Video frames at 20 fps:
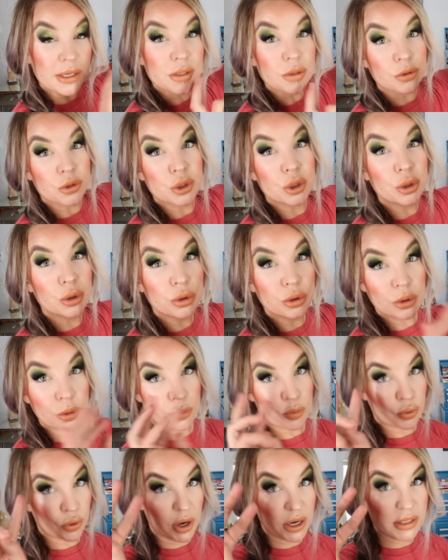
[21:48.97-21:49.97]
So
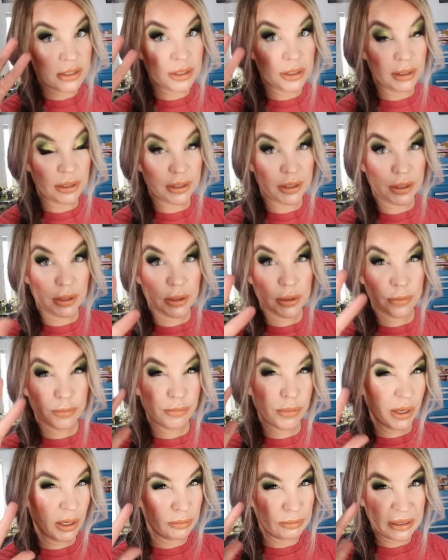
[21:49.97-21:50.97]
two pressed glitter
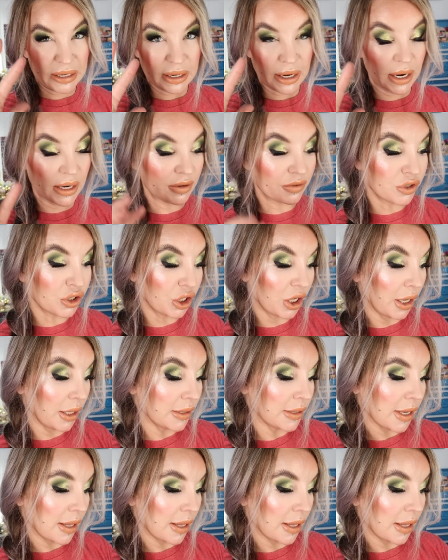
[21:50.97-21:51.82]
pigment kind of shades,